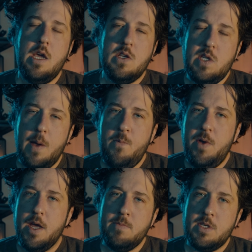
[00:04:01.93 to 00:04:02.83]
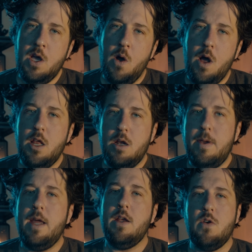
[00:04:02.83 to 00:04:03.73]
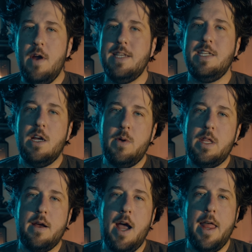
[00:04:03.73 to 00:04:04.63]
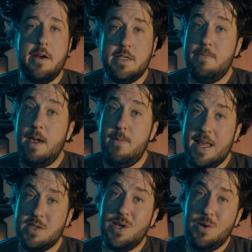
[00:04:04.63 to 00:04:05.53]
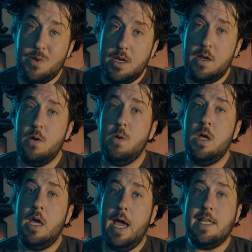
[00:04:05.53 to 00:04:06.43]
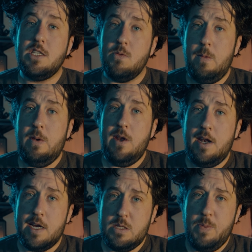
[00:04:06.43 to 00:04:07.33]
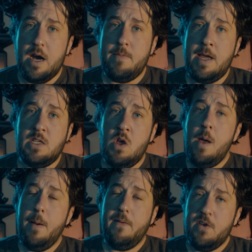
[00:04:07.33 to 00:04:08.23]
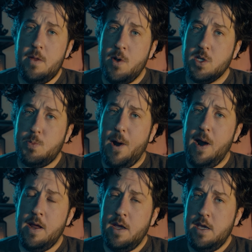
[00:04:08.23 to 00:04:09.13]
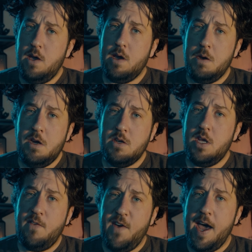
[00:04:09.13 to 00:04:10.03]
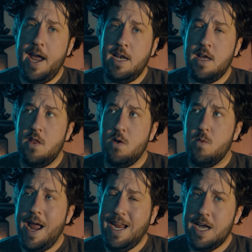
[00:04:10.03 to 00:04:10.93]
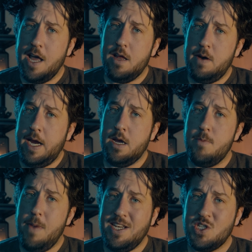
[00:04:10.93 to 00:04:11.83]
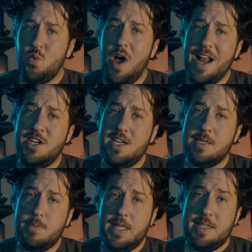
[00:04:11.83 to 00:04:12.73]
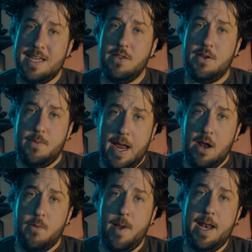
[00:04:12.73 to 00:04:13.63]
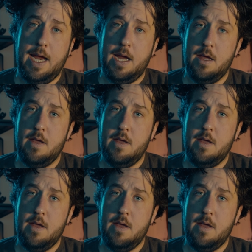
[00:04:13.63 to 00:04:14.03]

Some films go a little bit crazier with their colors, and maybe that's what you want to do, and so maybe you need to experiment. But for the most part, you can usually find the right coloring by just watching something that's out there made already.